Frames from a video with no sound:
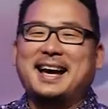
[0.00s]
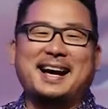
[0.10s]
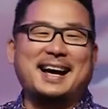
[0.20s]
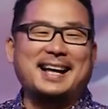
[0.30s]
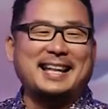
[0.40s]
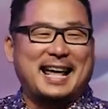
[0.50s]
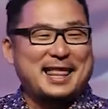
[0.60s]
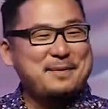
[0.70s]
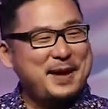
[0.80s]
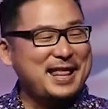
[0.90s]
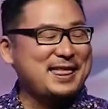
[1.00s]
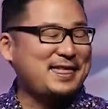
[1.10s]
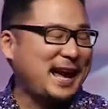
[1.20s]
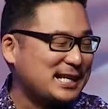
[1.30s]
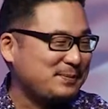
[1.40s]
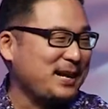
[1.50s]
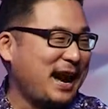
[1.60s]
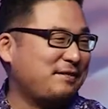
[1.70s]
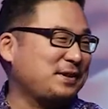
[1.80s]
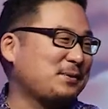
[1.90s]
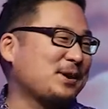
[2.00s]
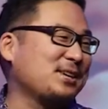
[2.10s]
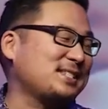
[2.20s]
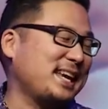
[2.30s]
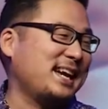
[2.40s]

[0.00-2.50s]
A lot of the men thanked me afterwards.